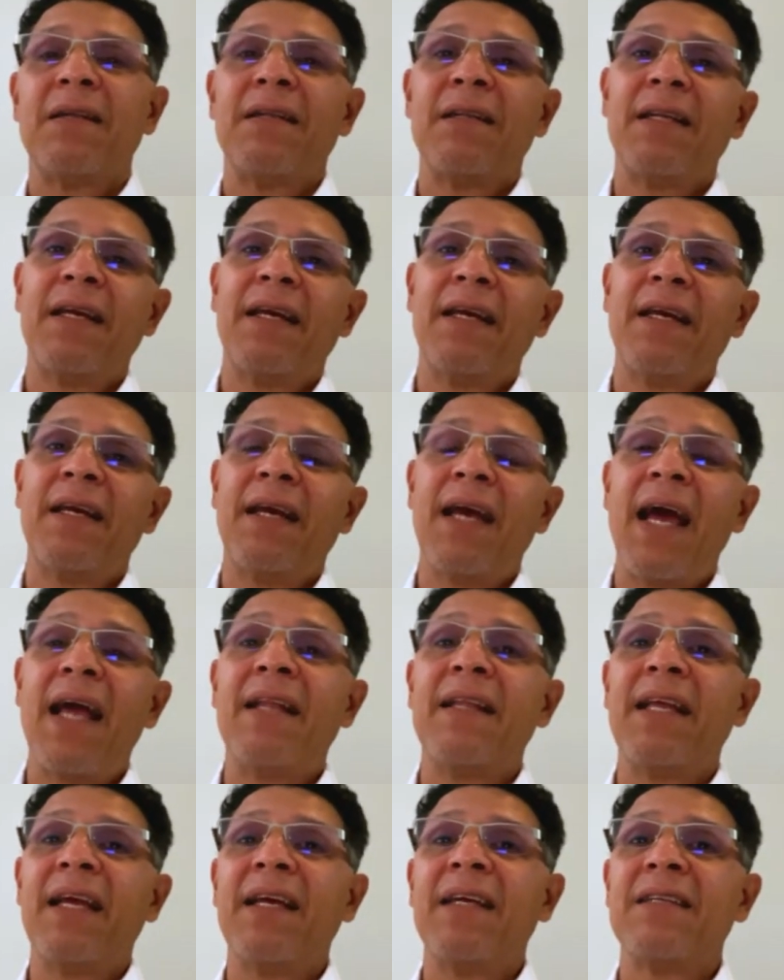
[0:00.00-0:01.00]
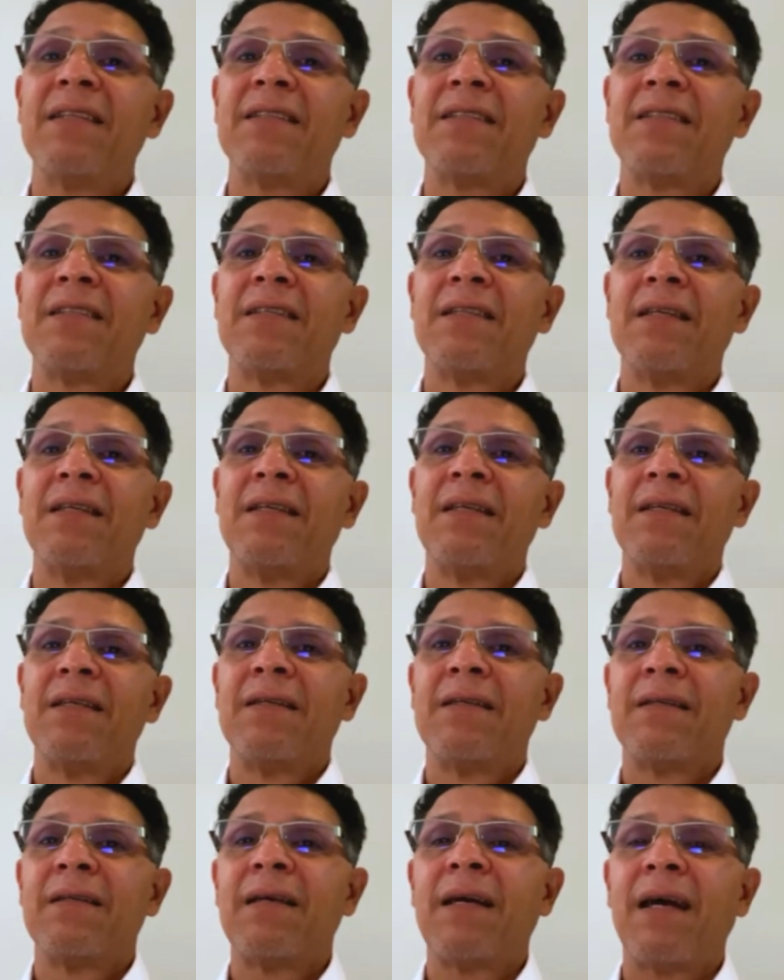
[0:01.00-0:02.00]
The endings,
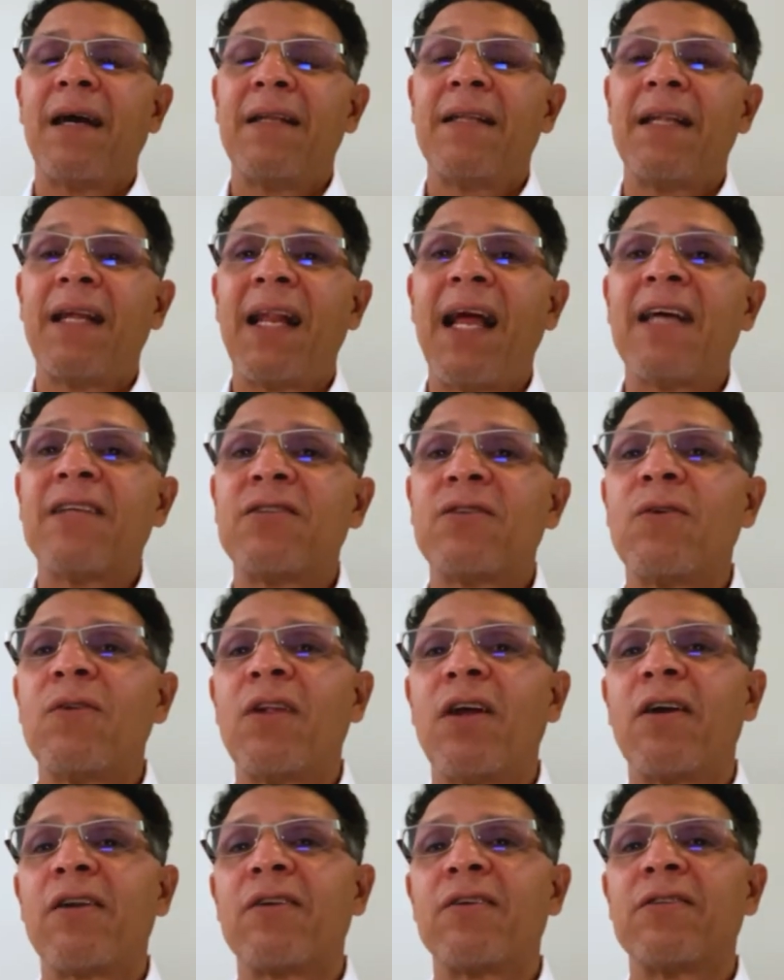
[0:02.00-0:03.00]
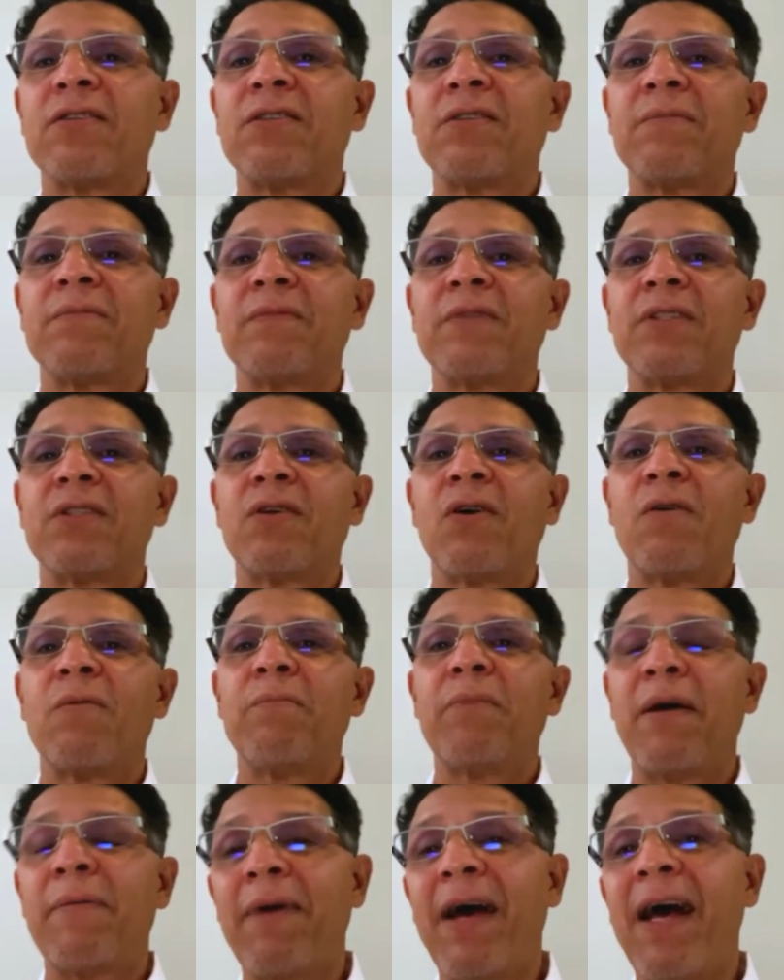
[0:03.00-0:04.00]
the last 2 letters. So
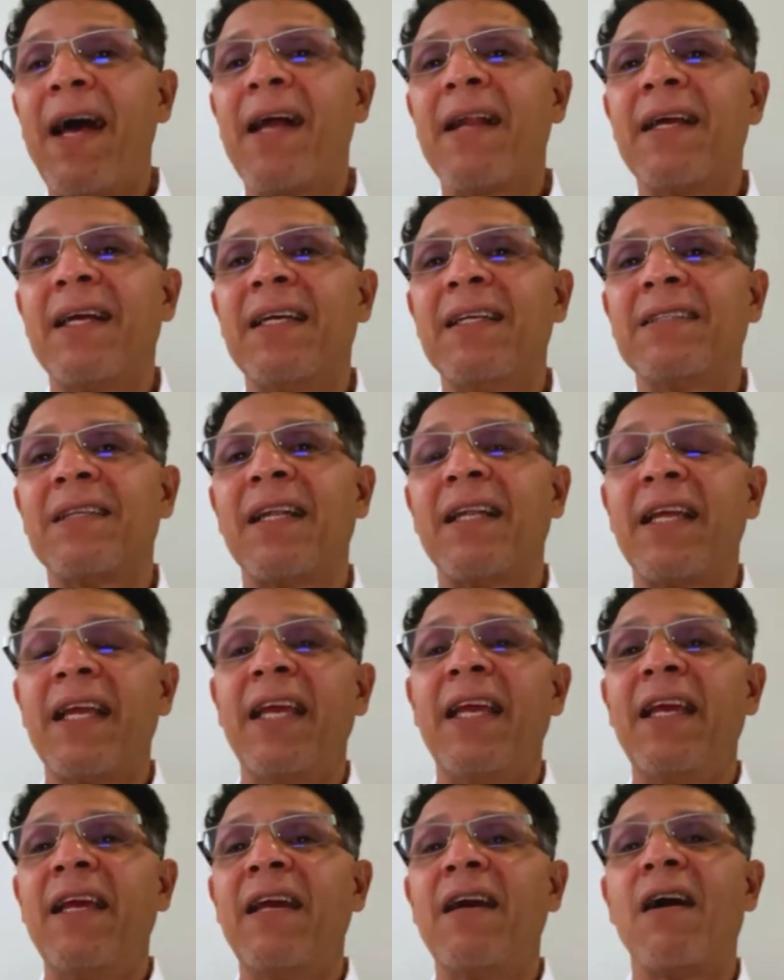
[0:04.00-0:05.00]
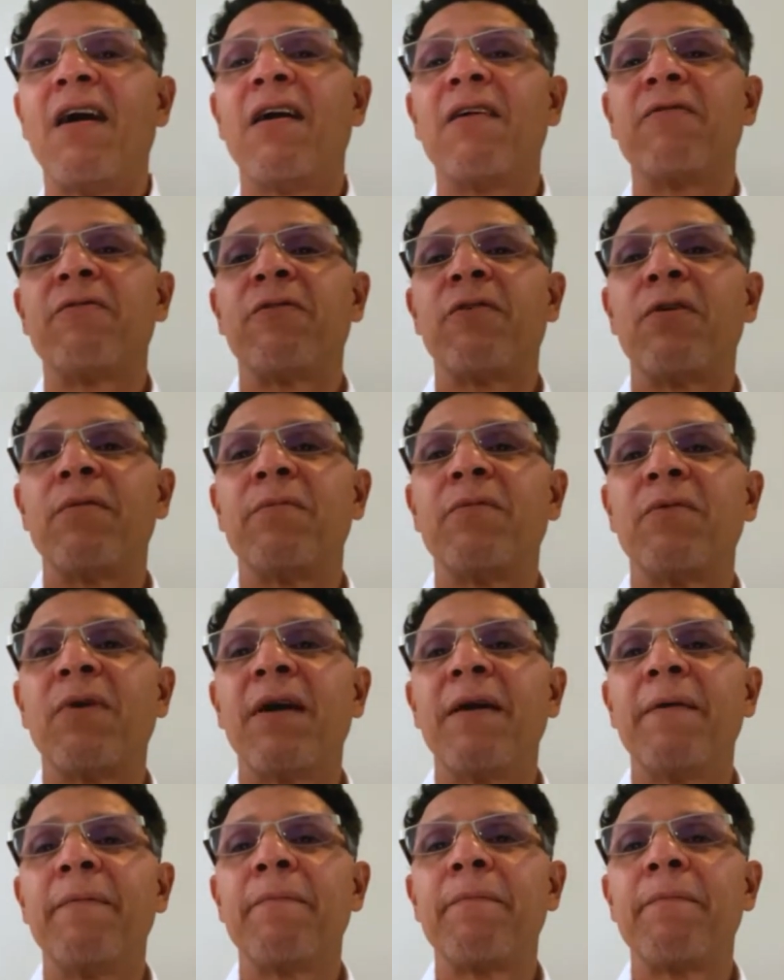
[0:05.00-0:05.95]
beber is an ER verb, right?